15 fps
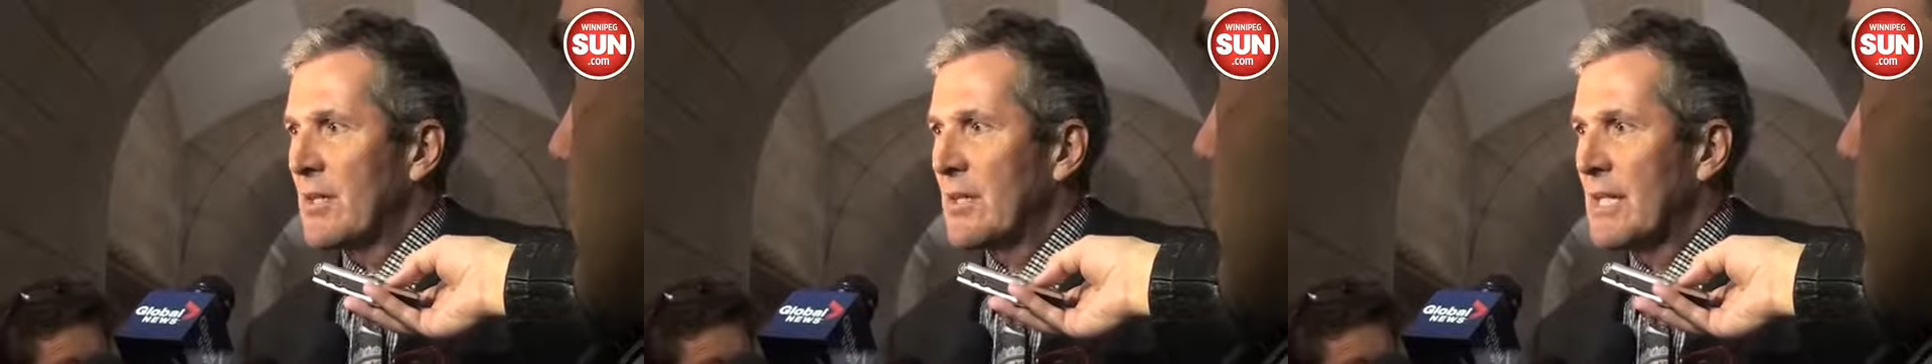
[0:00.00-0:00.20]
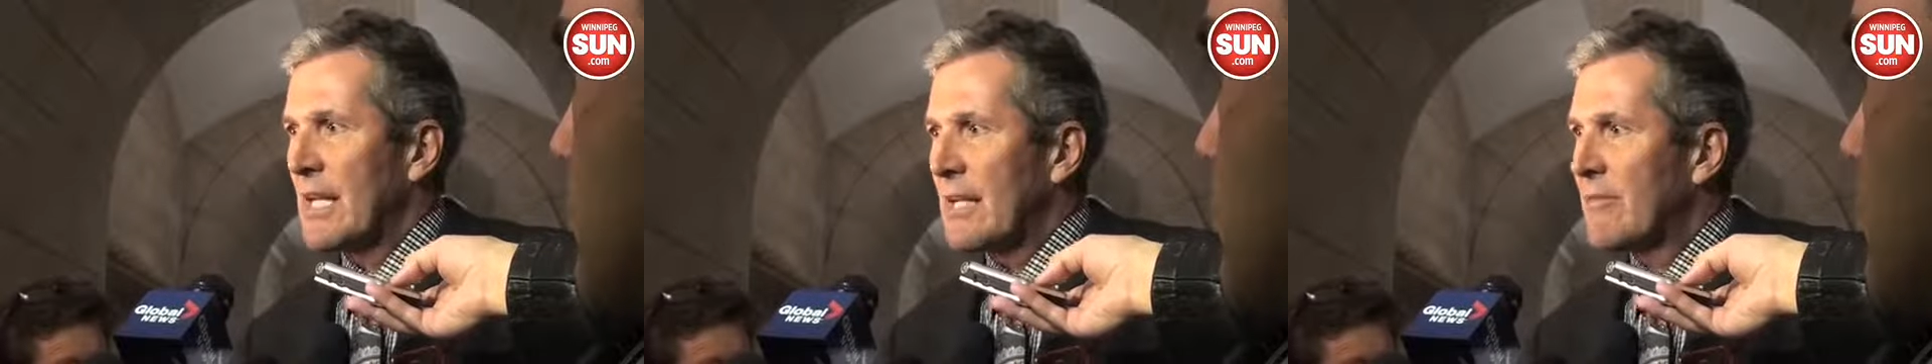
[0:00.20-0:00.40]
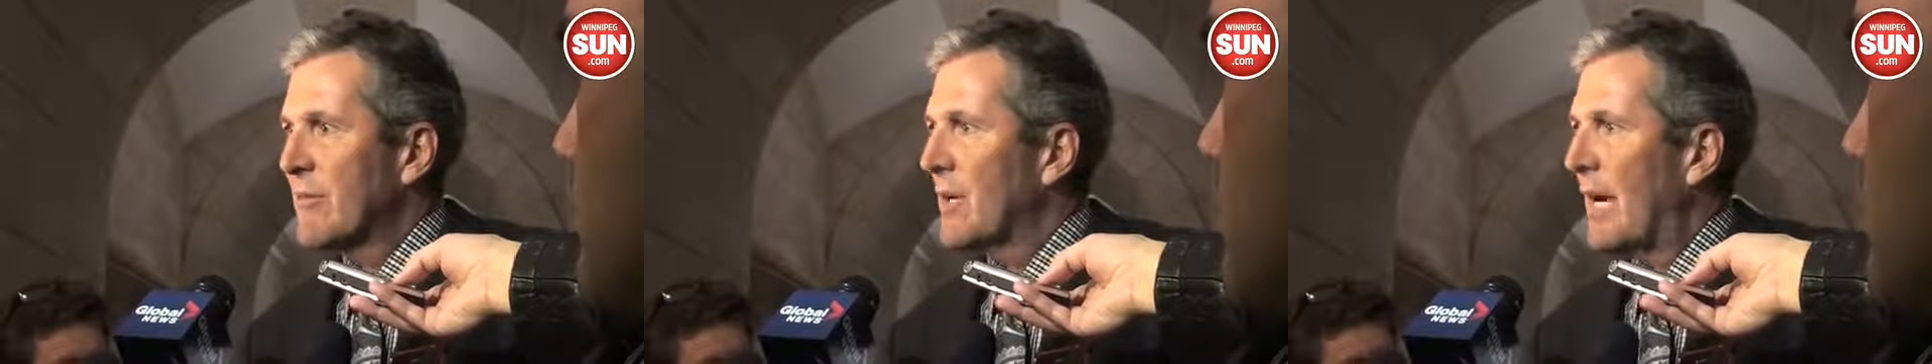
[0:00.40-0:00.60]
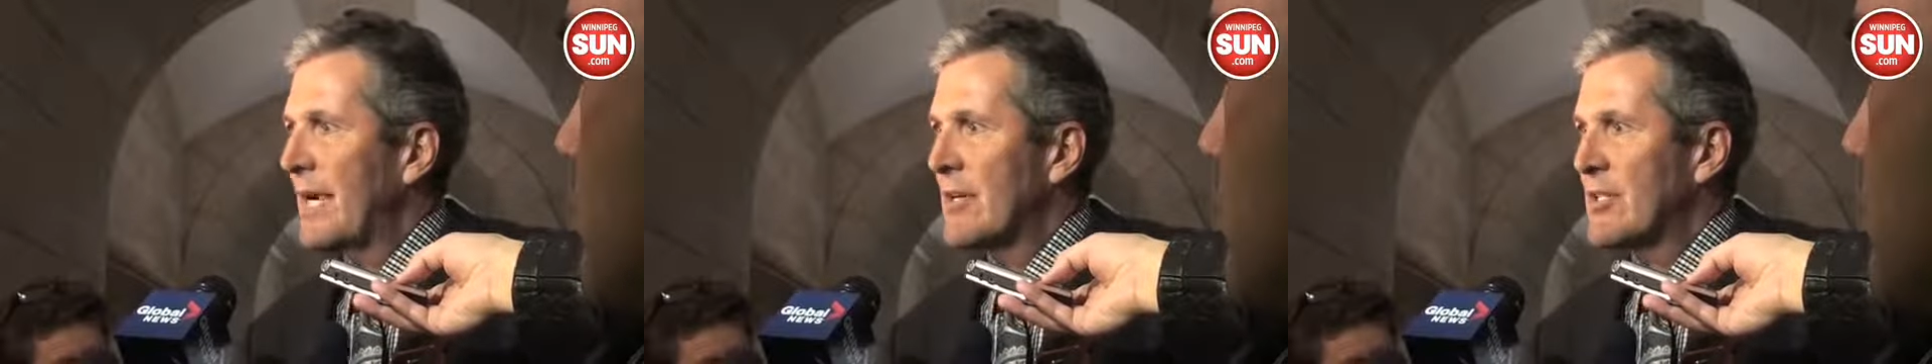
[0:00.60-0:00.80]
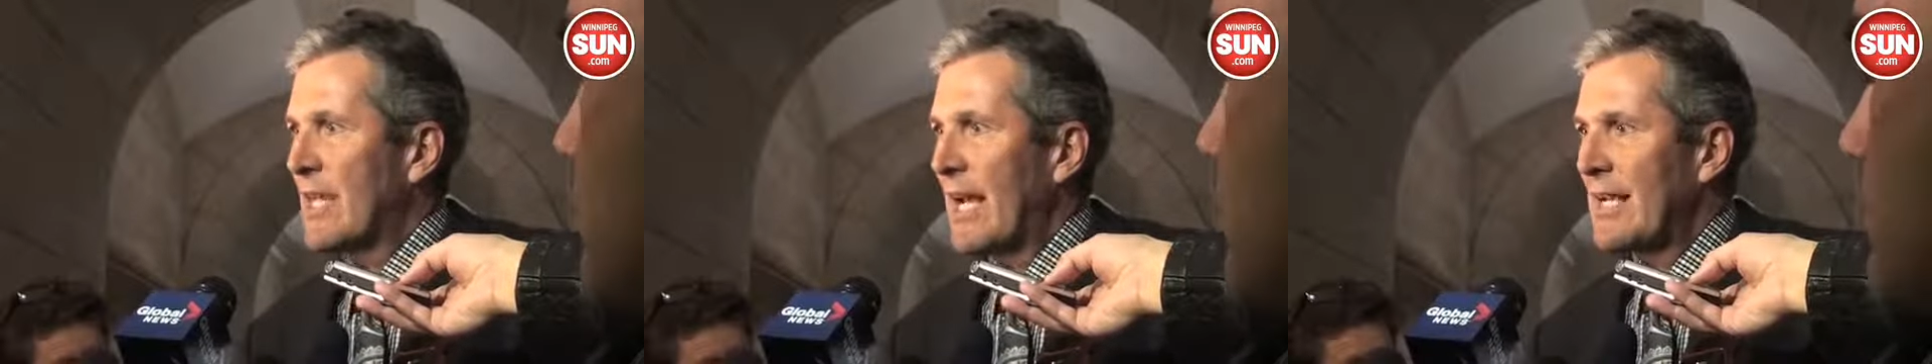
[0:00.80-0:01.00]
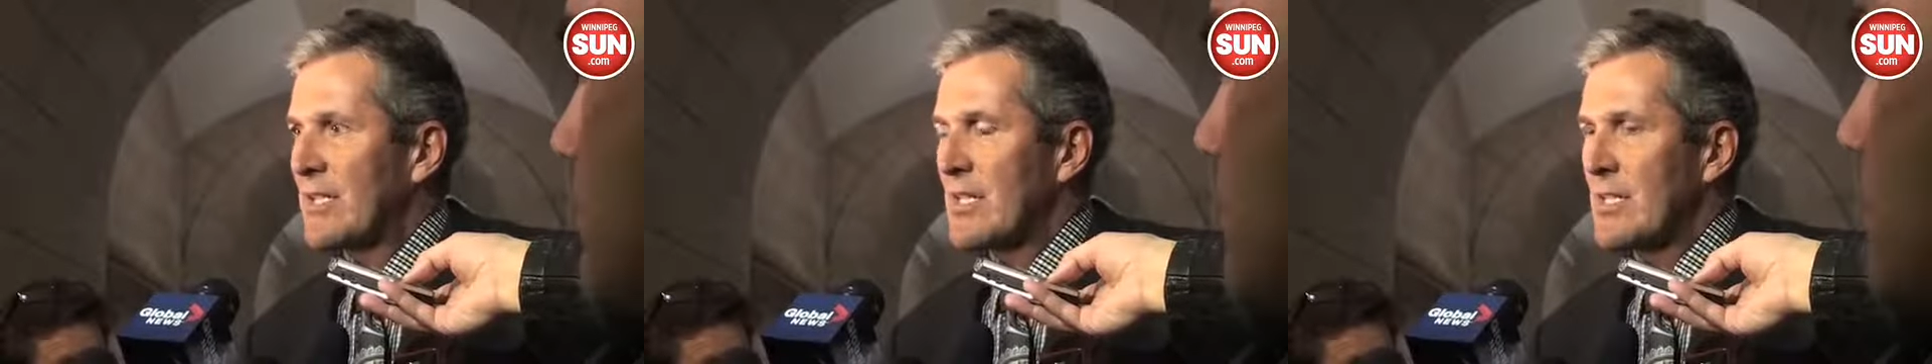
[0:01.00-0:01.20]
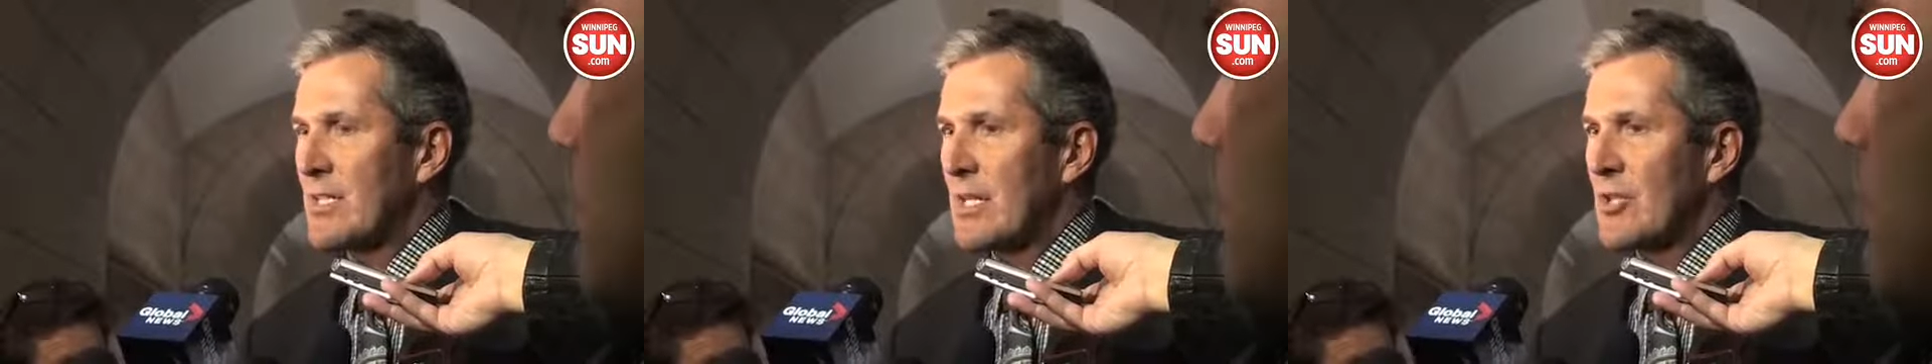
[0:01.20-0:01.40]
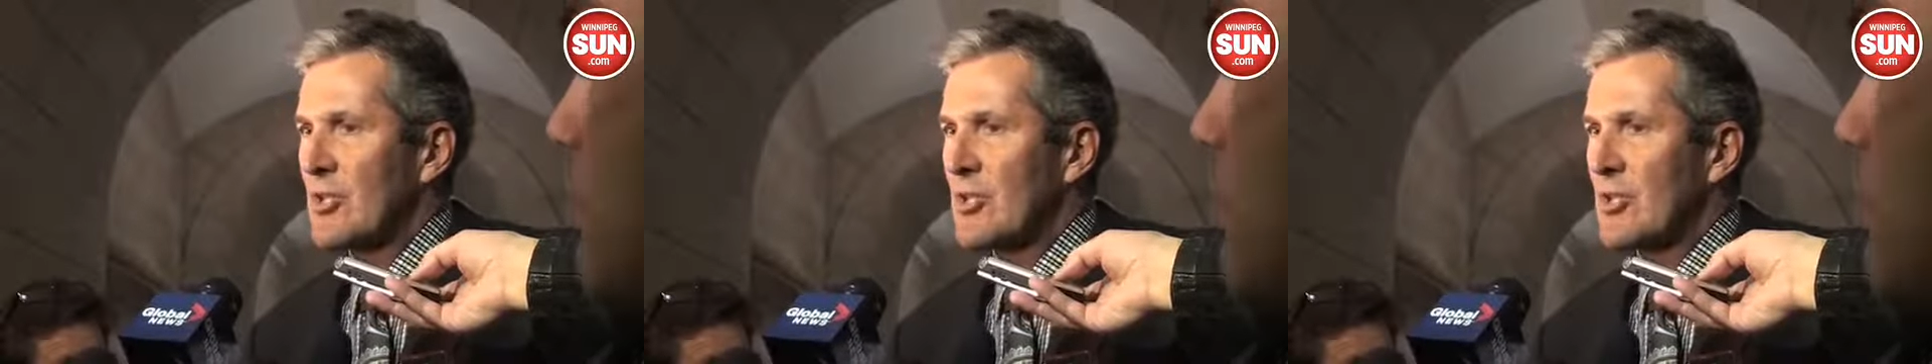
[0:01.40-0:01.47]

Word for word: on the need for higher taxes,